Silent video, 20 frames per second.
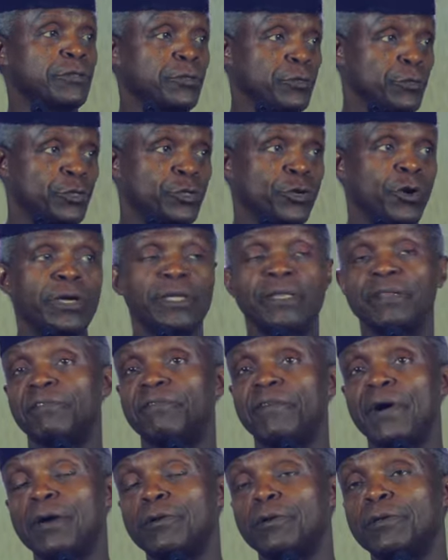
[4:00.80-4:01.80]
to join the
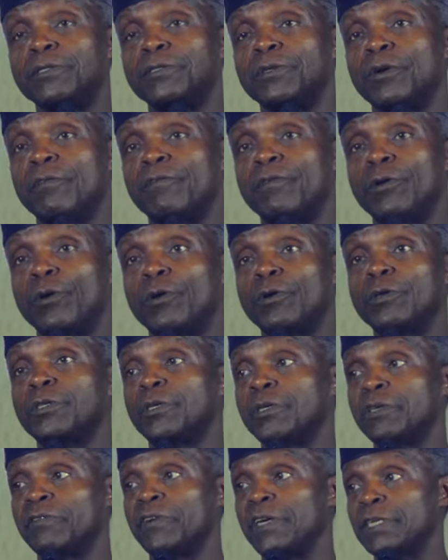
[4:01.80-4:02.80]
Faculty of Law,
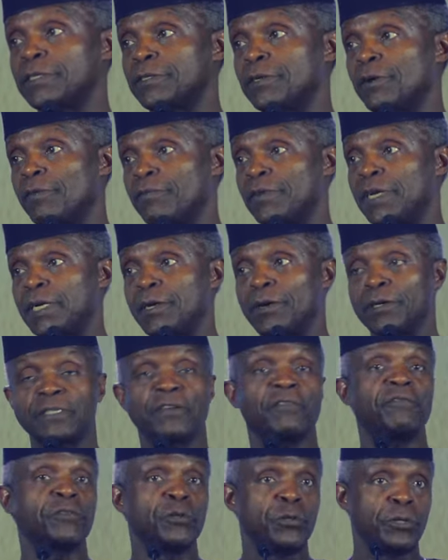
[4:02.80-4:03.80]
University of
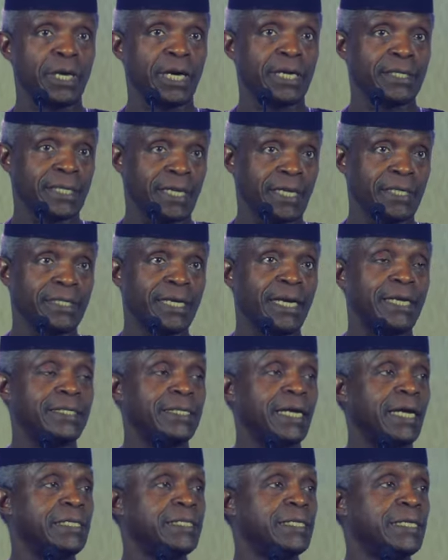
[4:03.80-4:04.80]
Lagos, a few years later
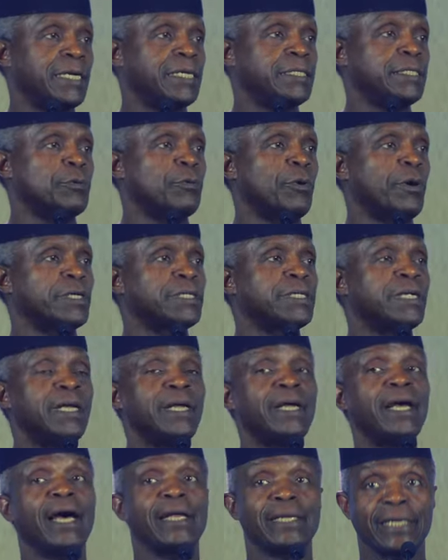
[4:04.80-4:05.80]
in 1981,
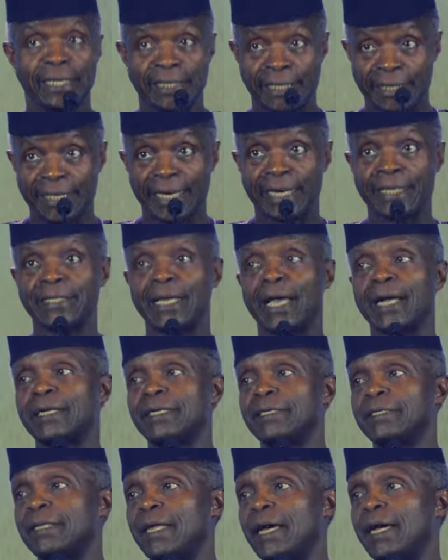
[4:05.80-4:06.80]
and I did
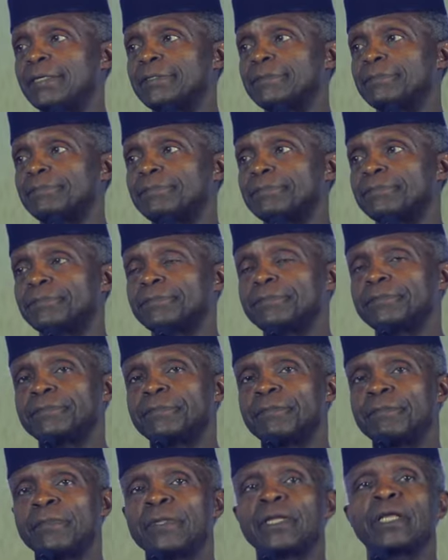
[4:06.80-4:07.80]
exactly that.
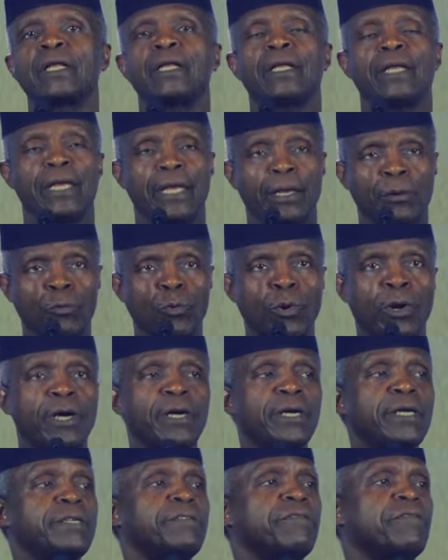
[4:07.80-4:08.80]
A
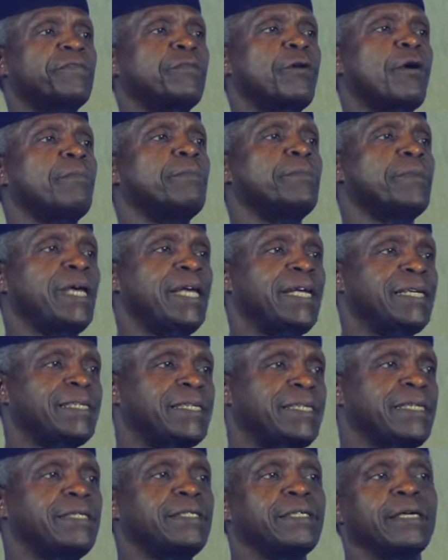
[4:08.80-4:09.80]
word from a
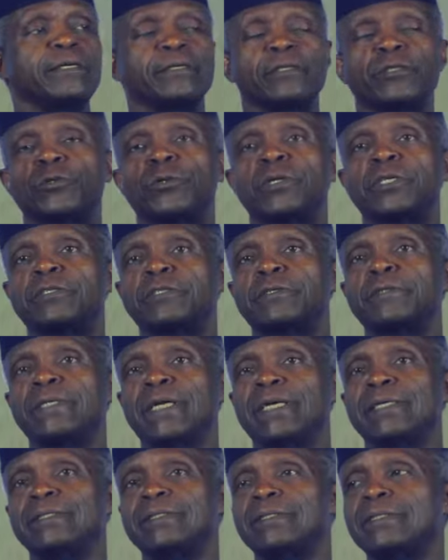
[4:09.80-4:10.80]
teacher to a
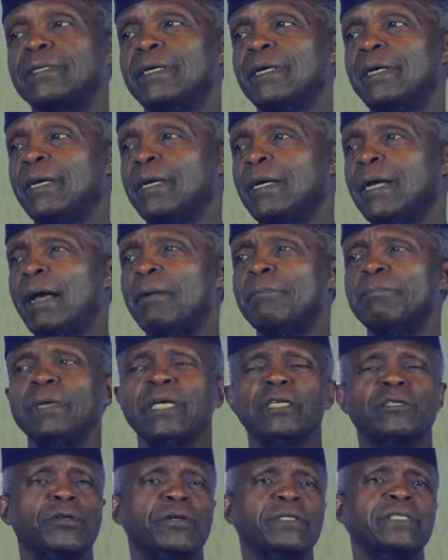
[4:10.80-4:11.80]
student can
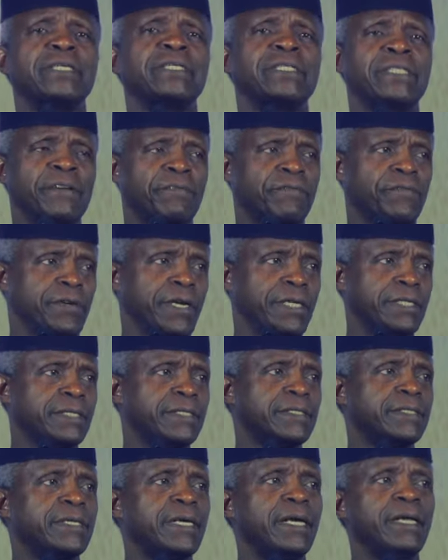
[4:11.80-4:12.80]
make such a
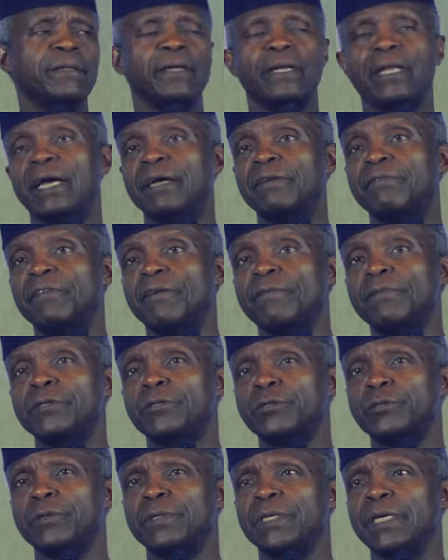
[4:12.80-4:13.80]
difference in the life of the
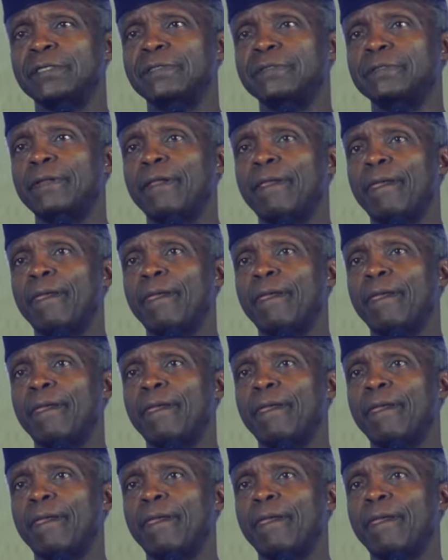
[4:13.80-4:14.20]
student.